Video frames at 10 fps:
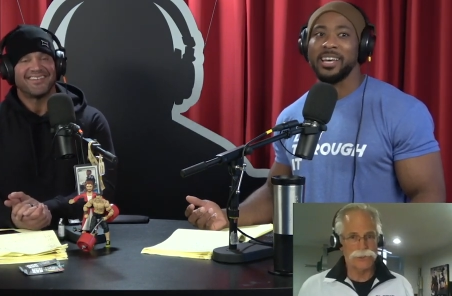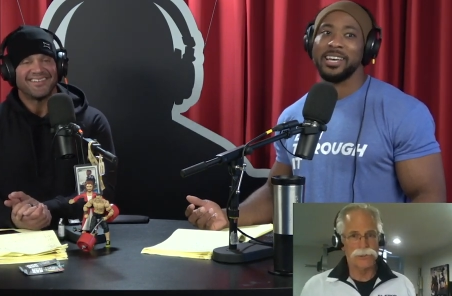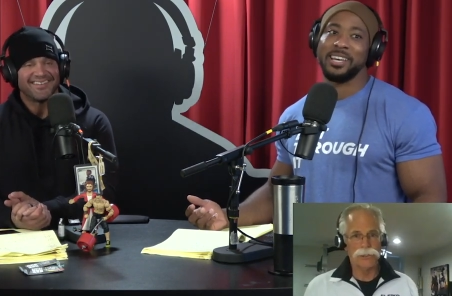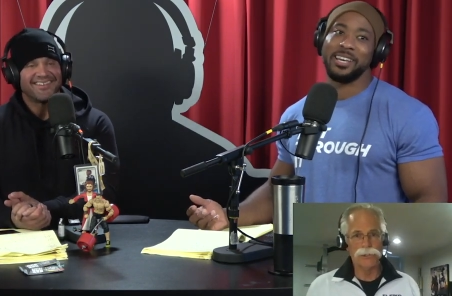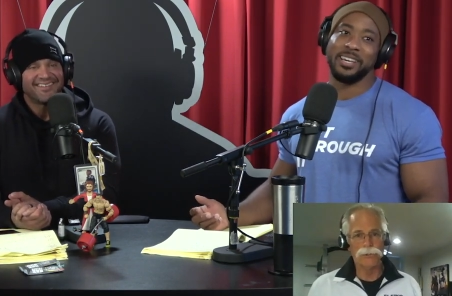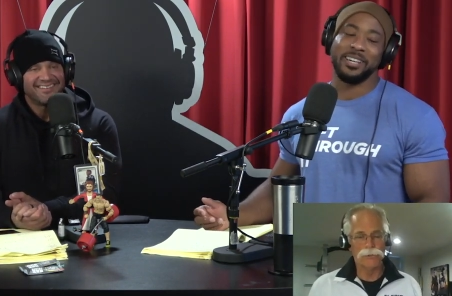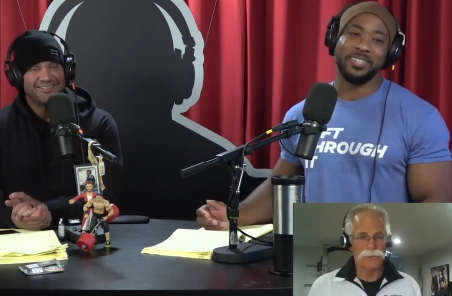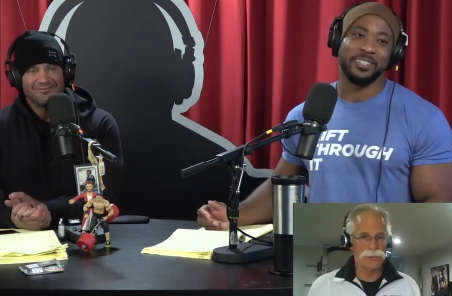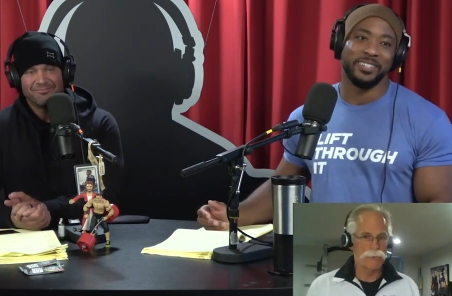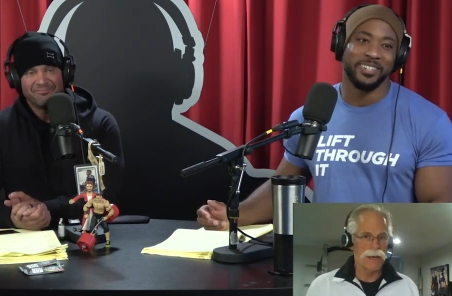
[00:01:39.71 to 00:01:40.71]
Speaker 1: So uh. you ah.
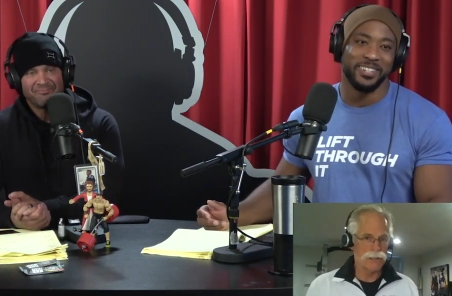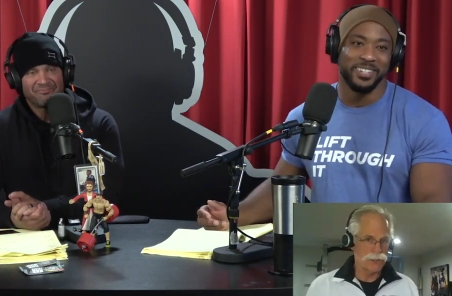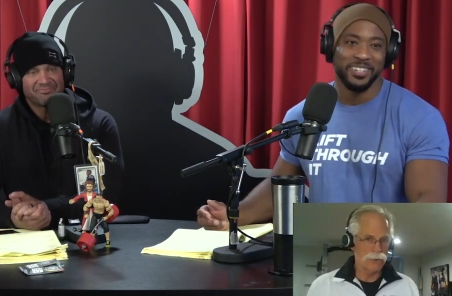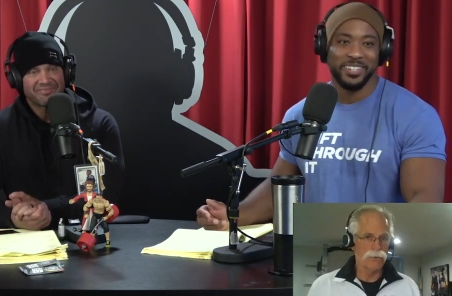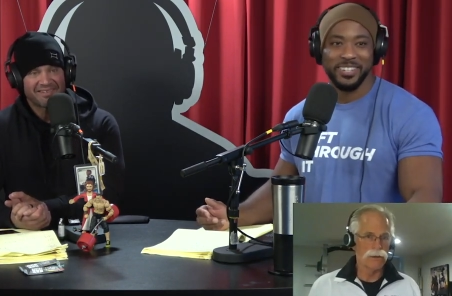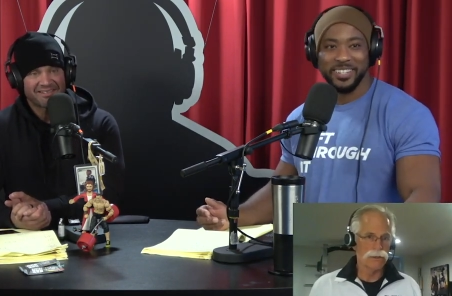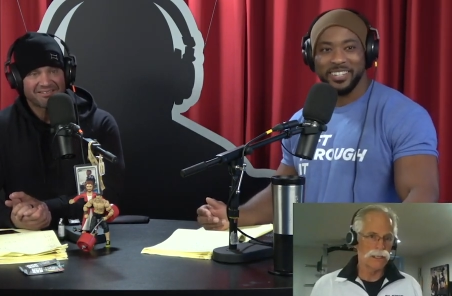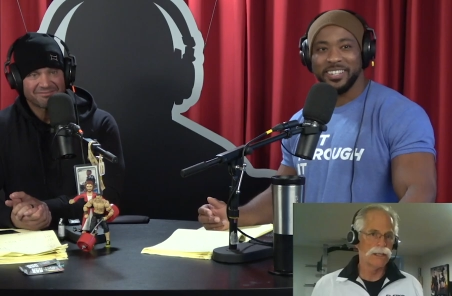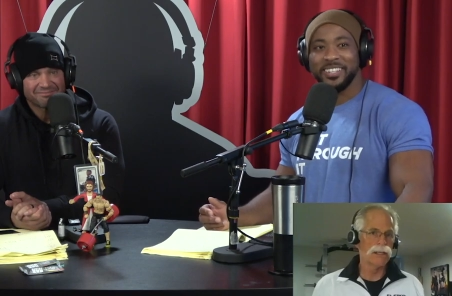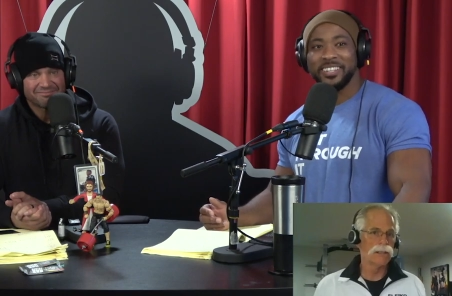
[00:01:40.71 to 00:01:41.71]
use the magic word,
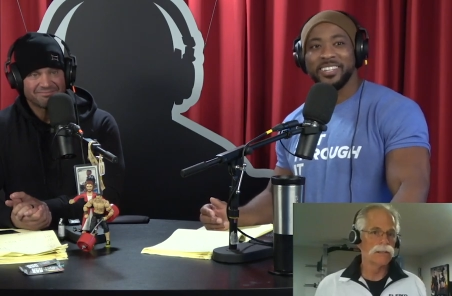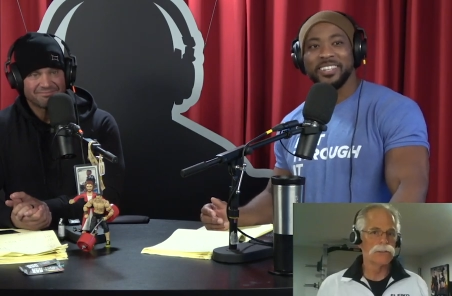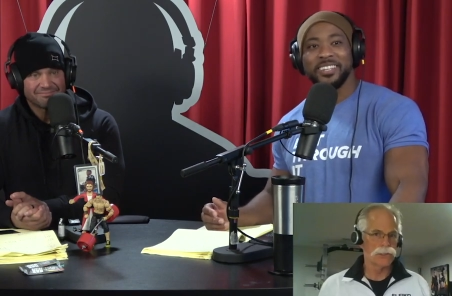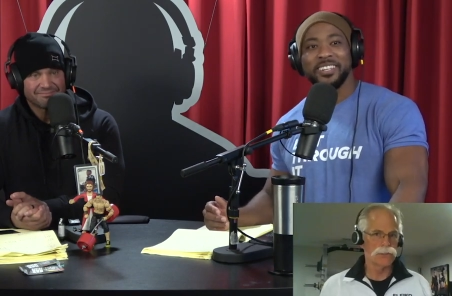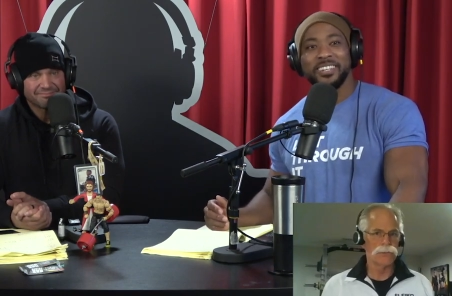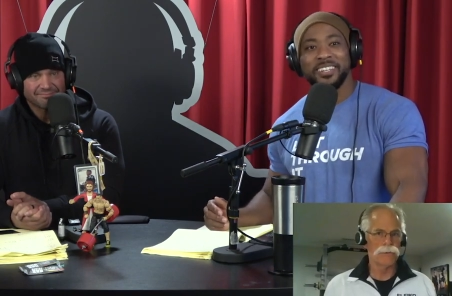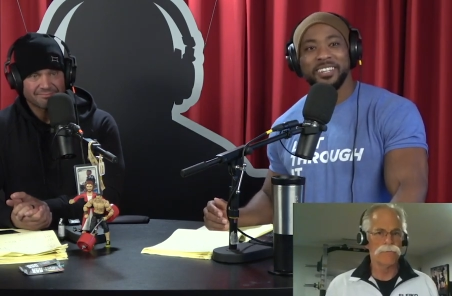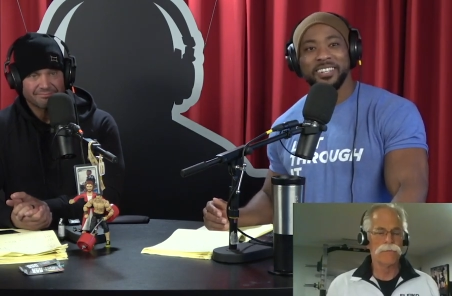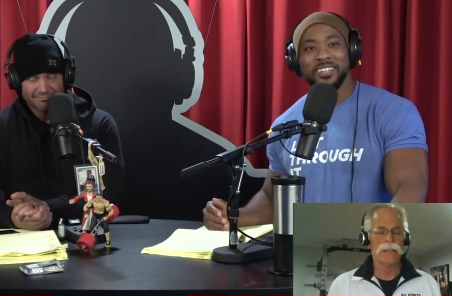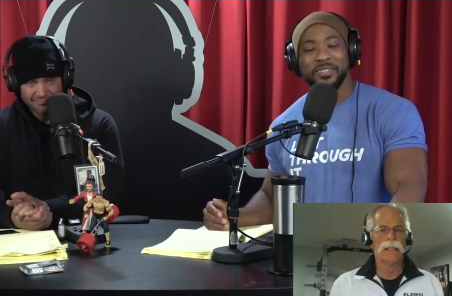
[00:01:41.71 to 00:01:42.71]
getting in the zone.
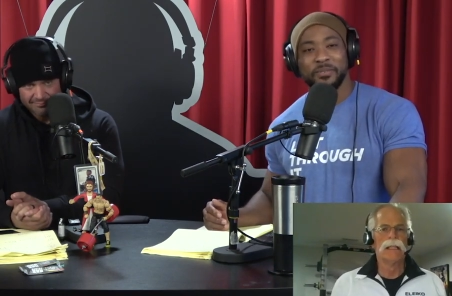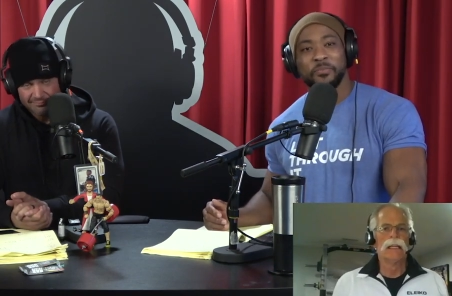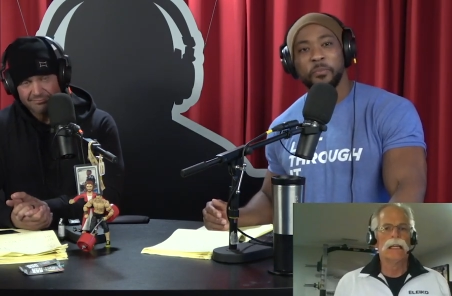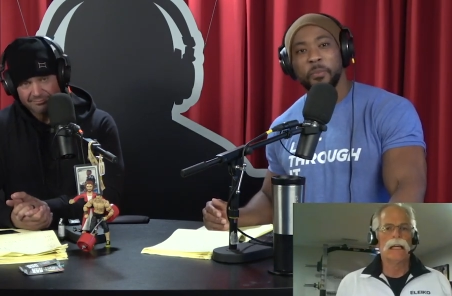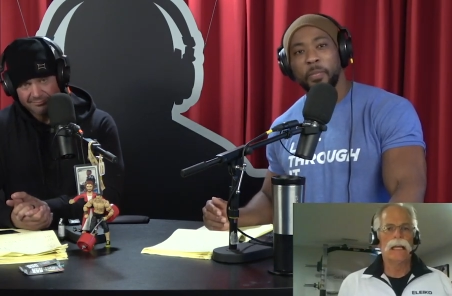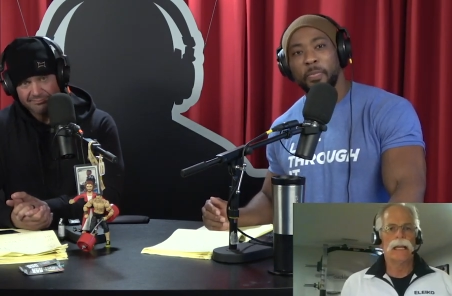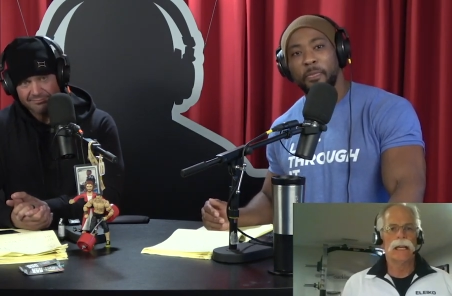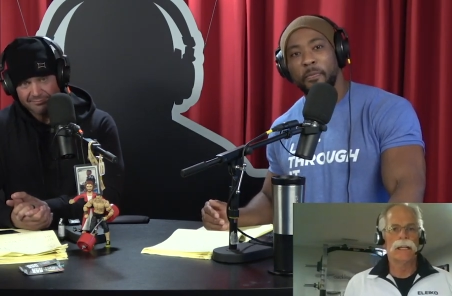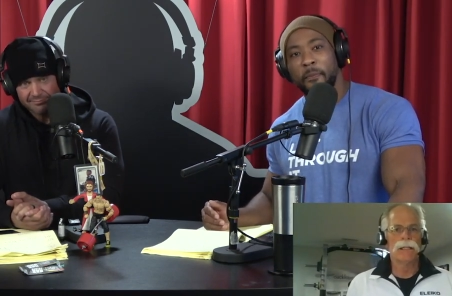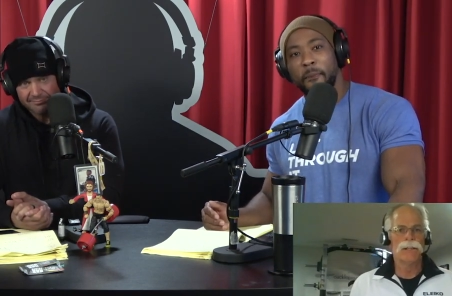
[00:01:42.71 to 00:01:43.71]

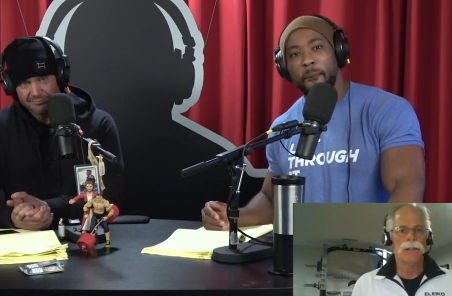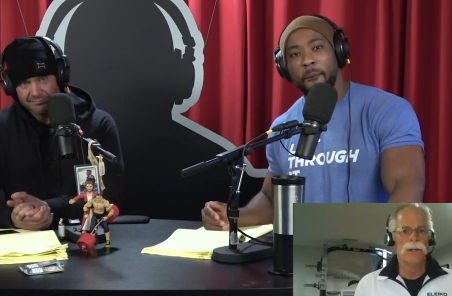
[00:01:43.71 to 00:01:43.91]
And